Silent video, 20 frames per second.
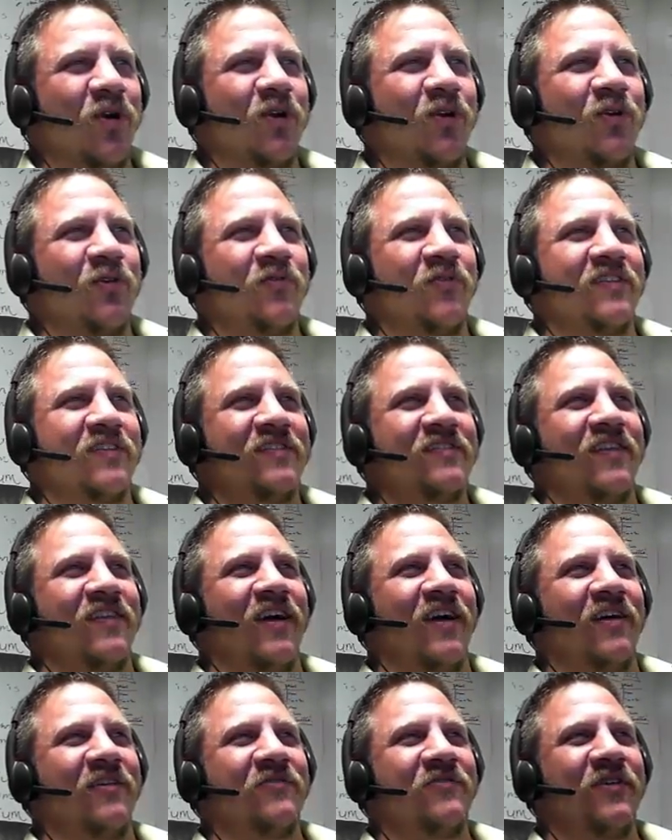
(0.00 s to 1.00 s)
more goofy
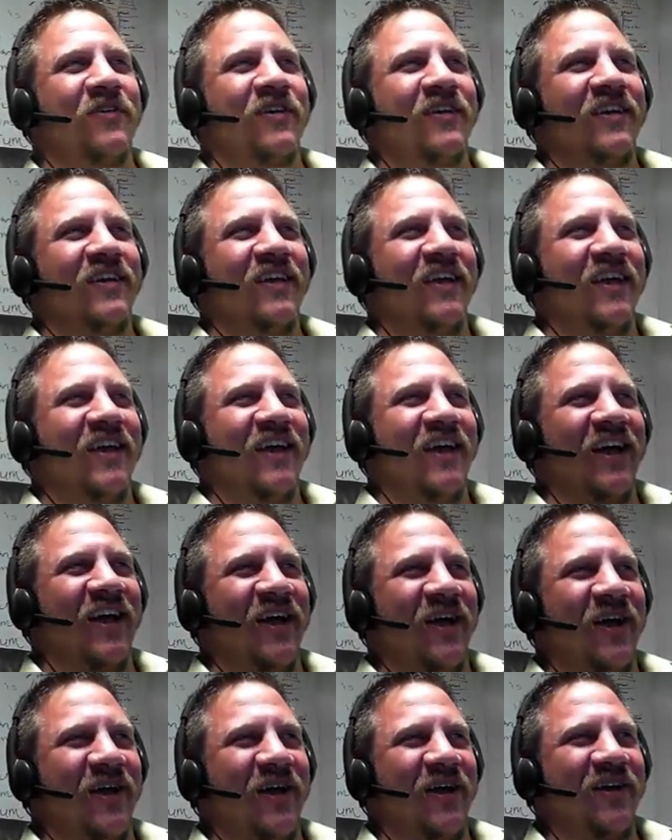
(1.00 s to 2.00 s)
stuff.
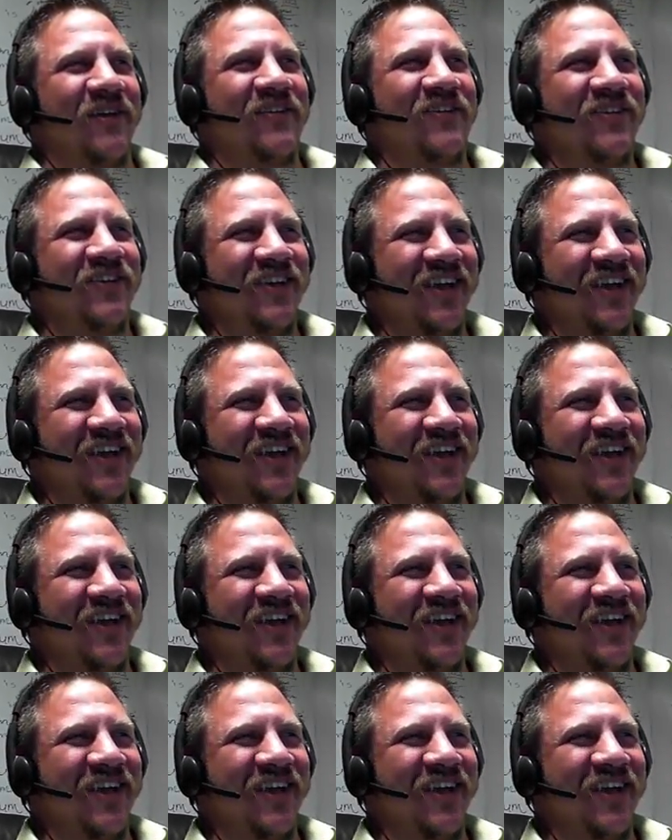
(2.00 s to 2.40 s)
I